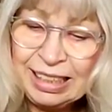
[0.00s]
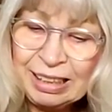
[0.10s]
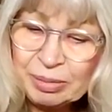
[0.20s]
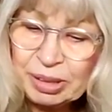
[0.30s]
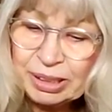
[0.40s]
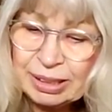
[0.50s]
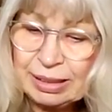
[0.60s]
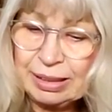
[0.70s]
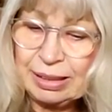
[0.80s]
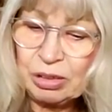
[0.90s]
I'm just
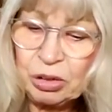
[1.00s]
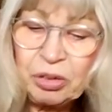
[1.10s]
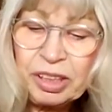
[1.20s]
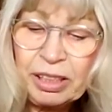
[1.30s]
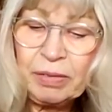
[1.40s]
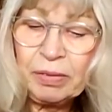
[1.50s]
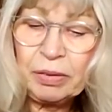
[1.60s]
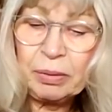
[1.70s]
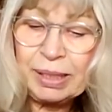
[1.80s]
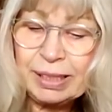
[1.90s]
coring out
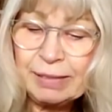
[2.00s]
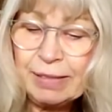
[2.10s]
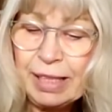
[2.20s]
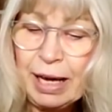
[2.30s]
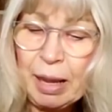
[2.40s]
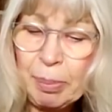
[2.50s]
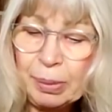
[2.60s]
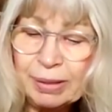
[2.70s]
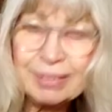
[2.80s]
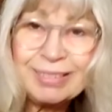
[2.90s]
the rest of the apple,